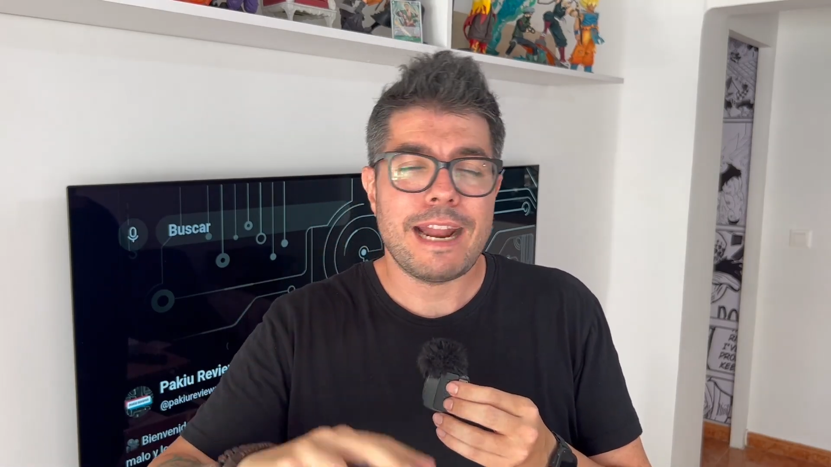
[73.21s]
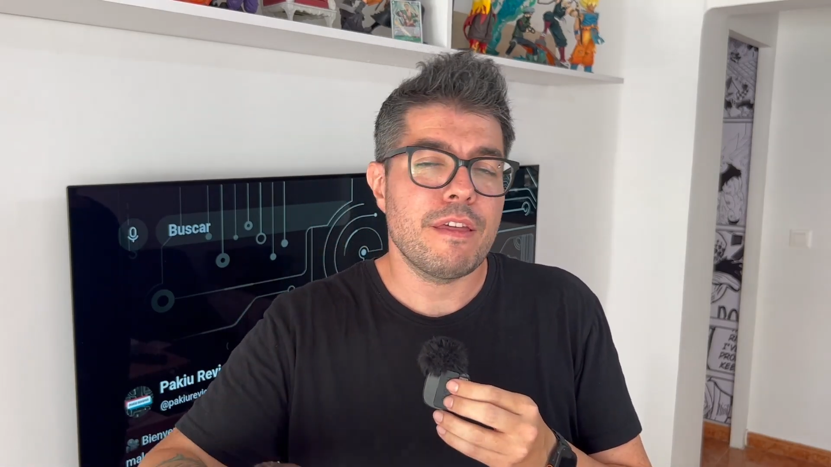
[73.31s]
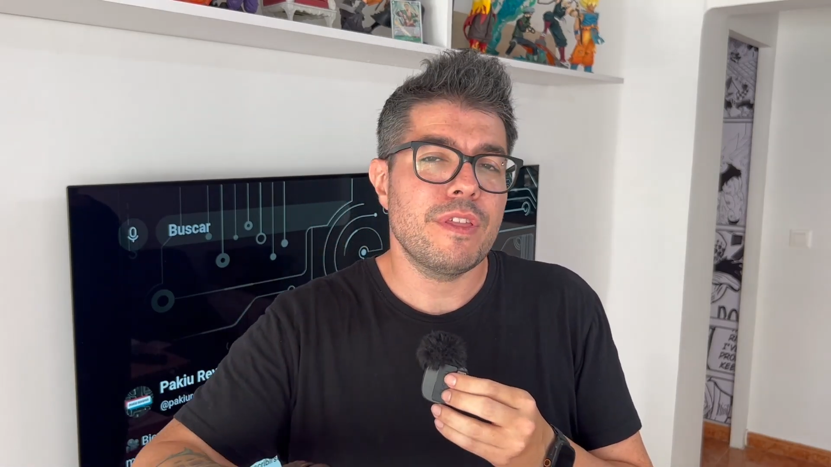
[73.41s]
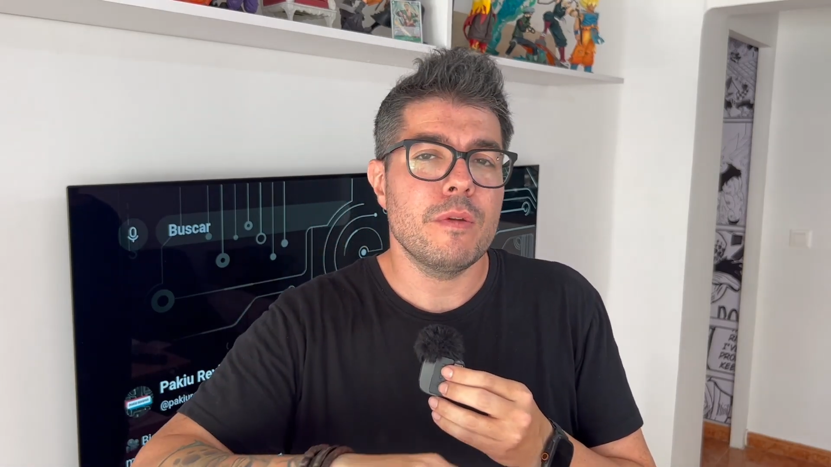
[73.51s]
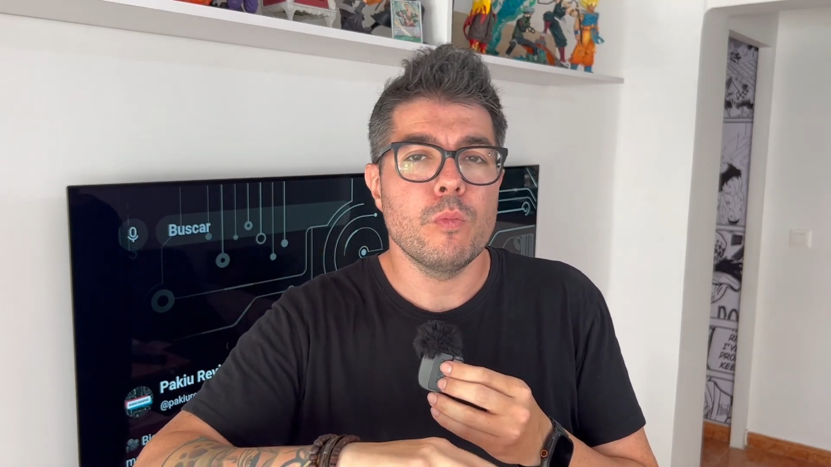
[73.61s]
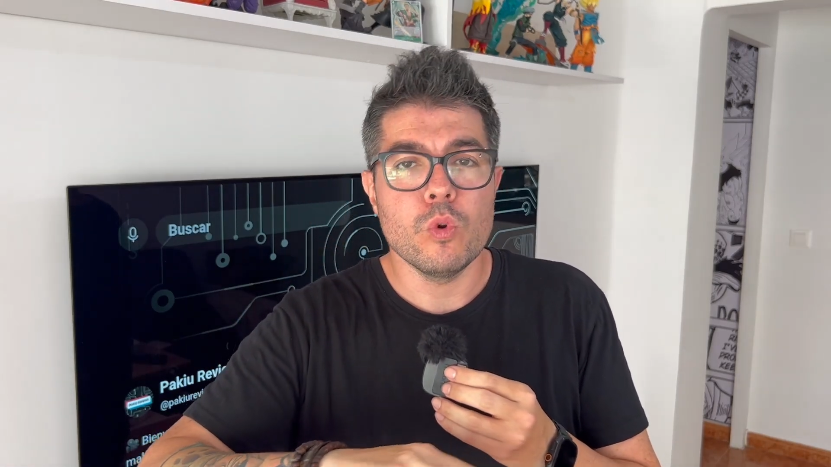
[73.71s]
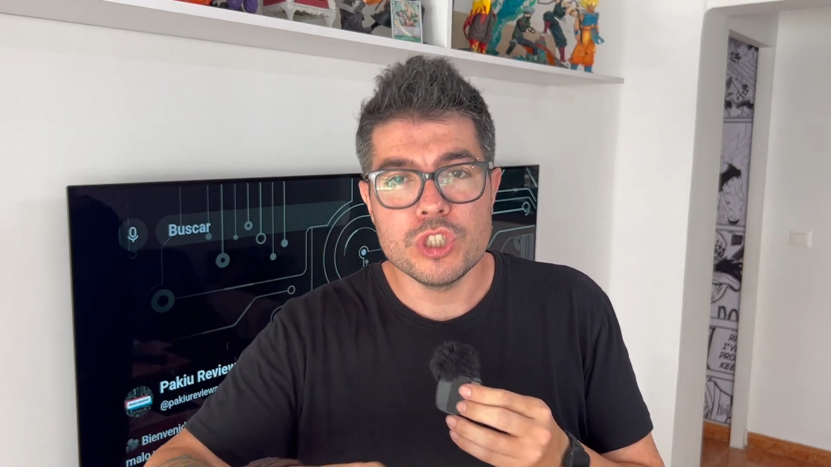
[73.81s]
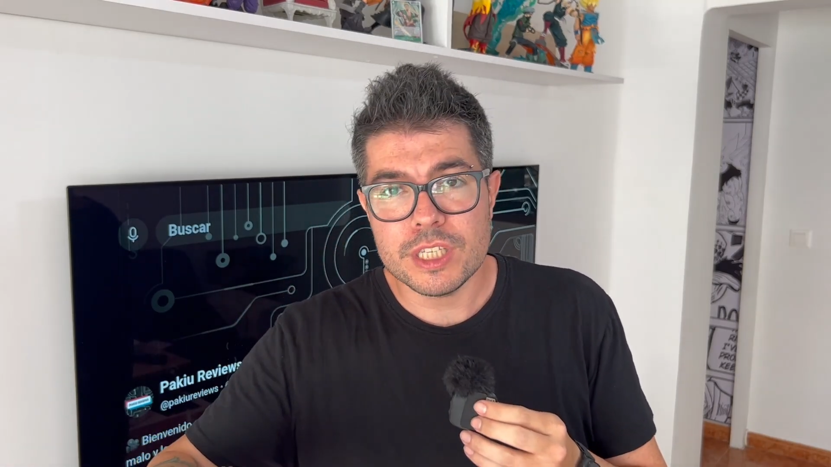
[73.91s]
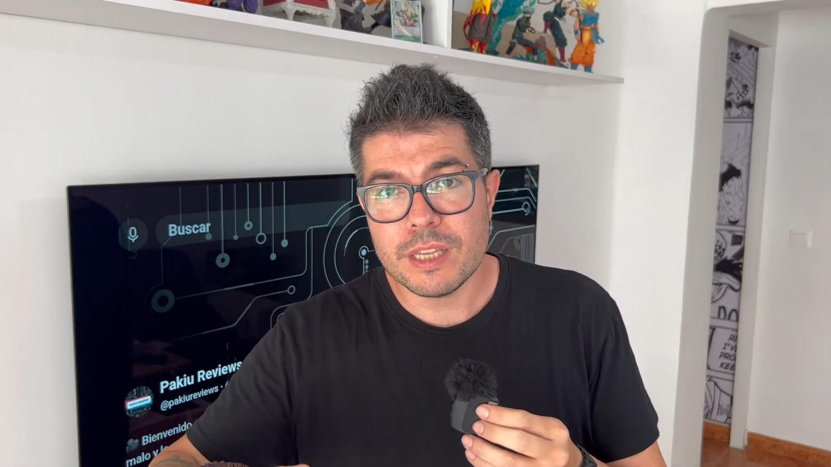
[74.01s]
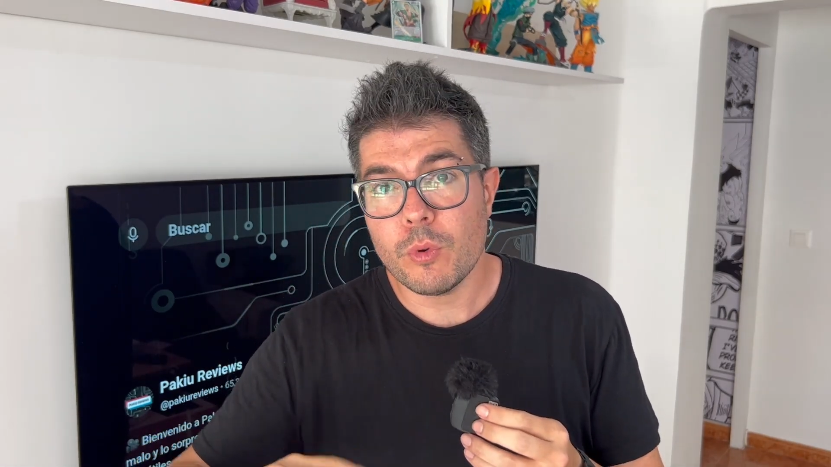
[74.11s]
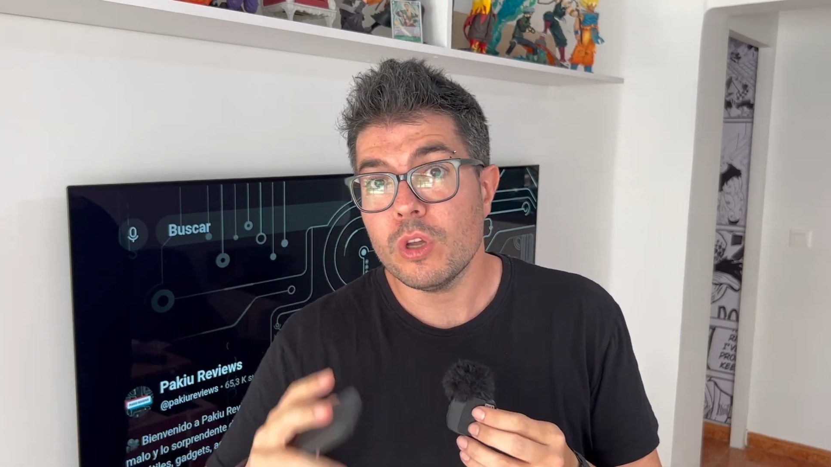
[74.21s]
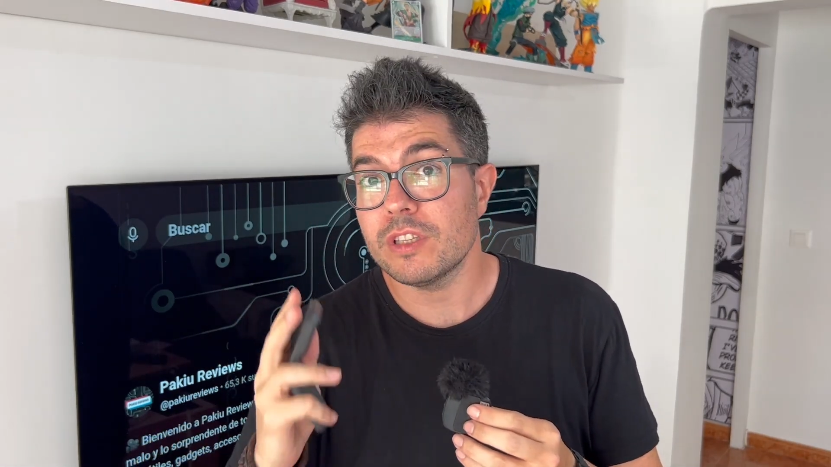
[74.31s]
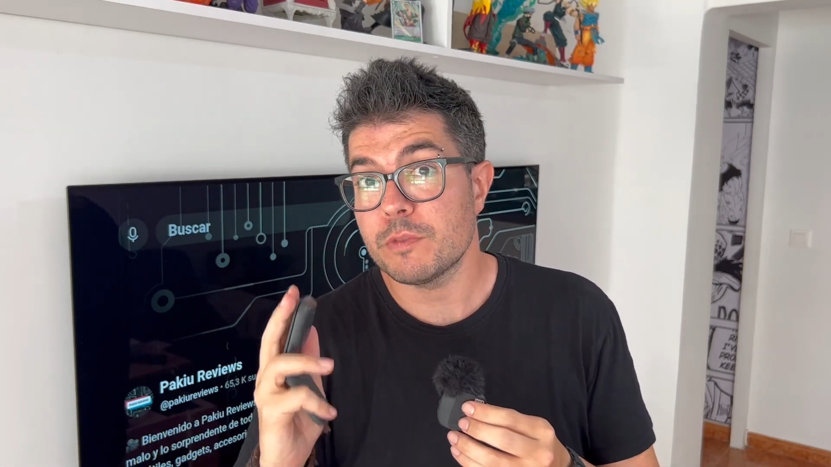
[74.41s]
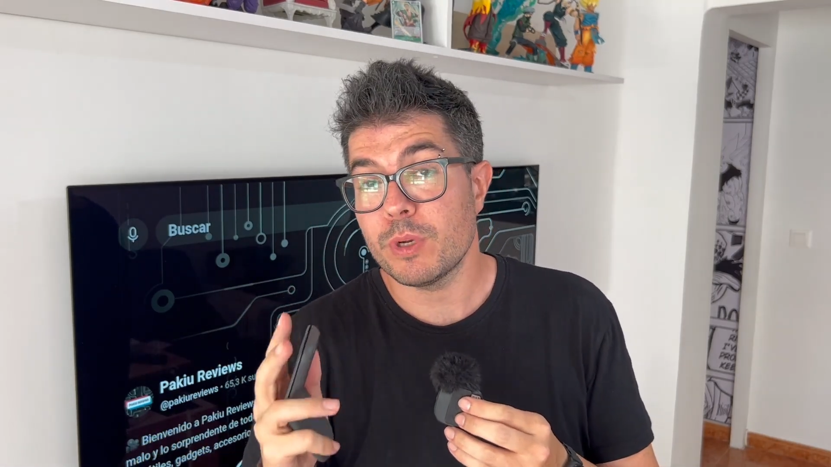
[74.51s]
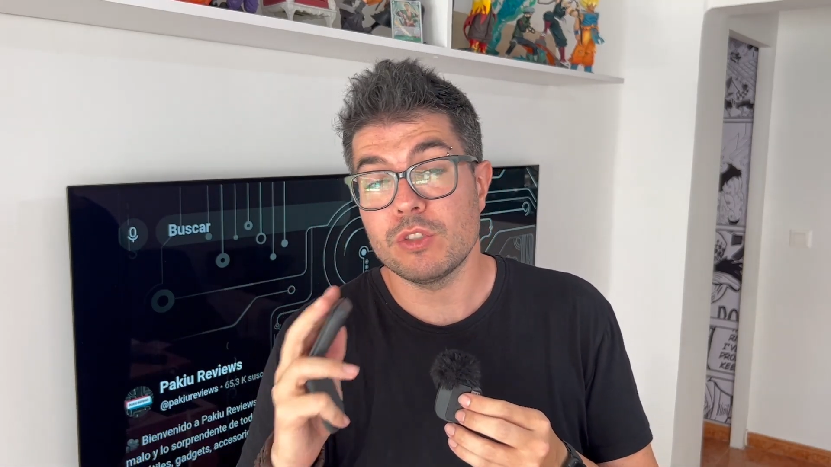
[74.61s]
really appreciate
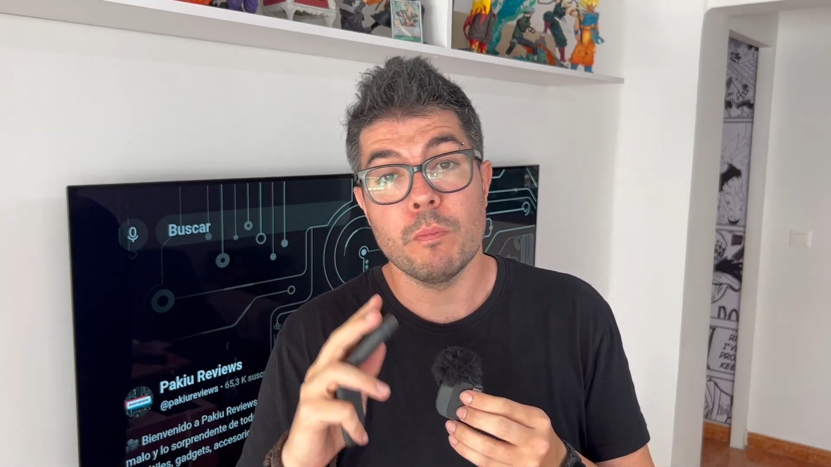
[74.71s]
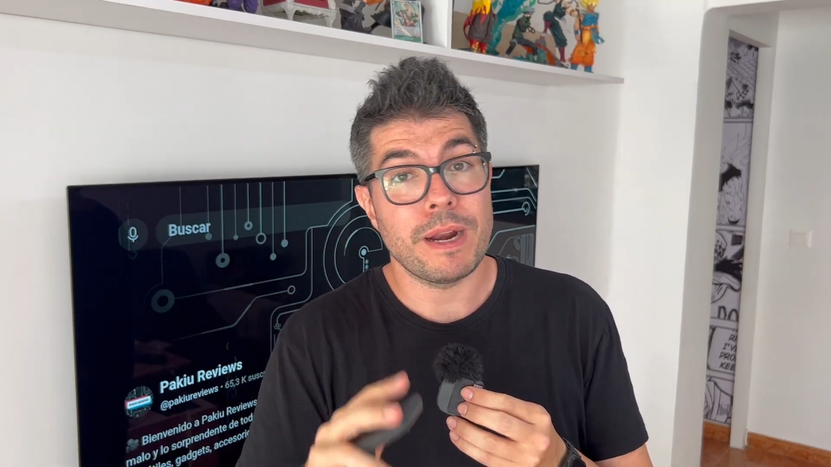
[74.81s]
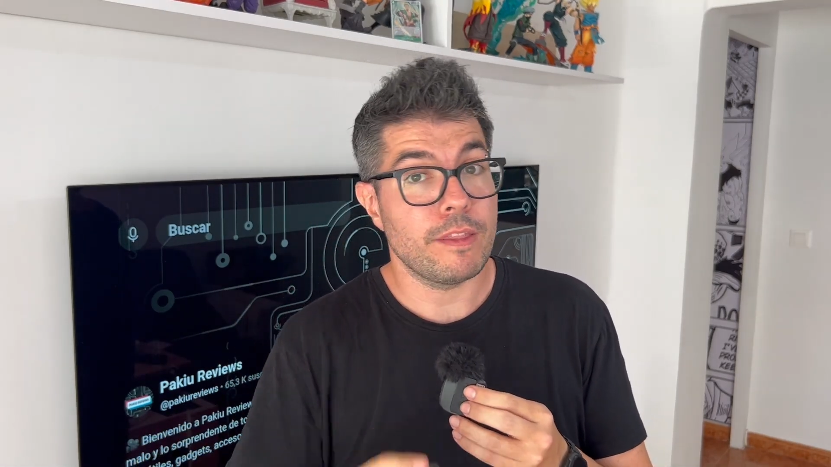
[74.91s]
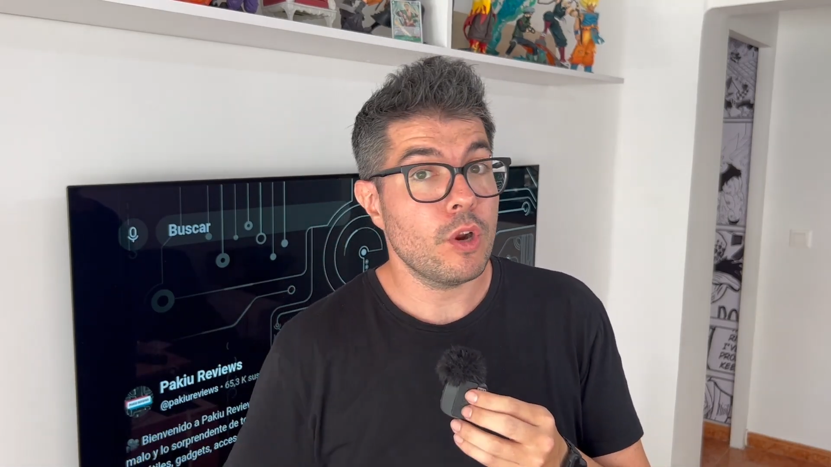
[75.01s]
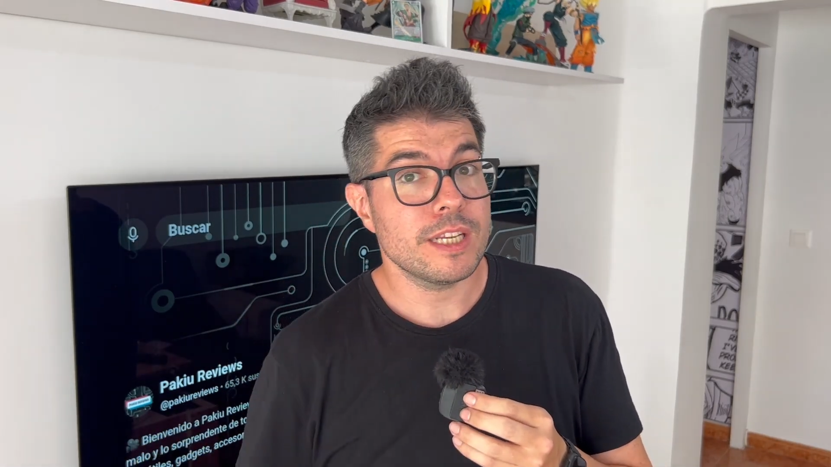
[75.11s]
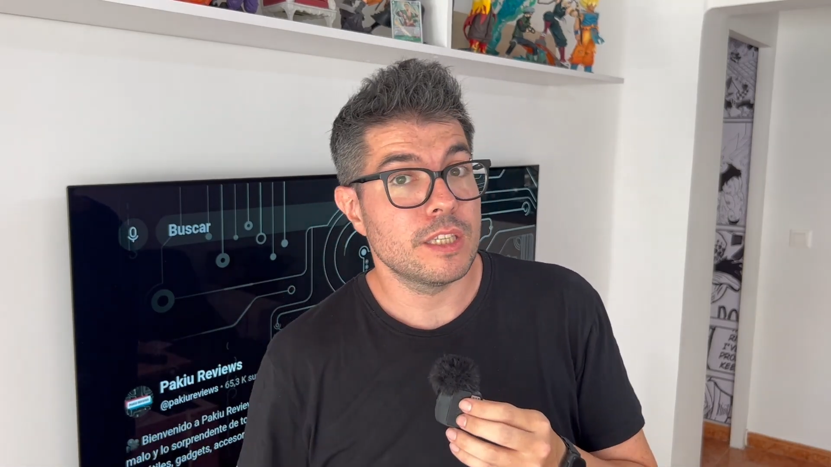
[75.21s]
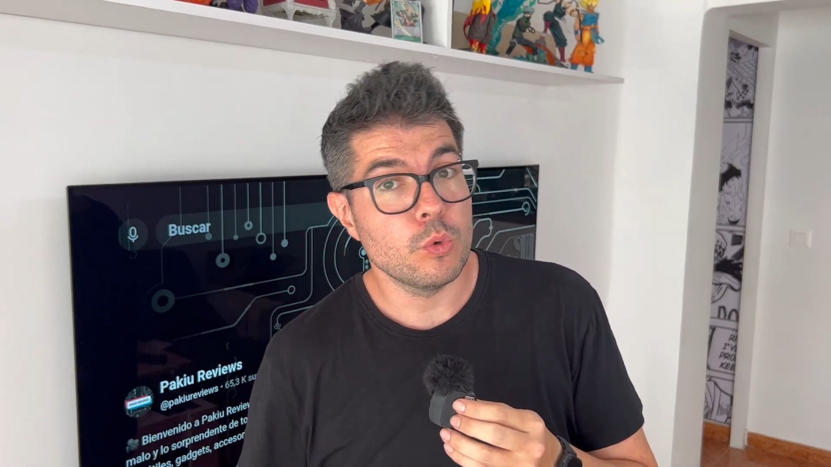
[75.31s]
after a few hours of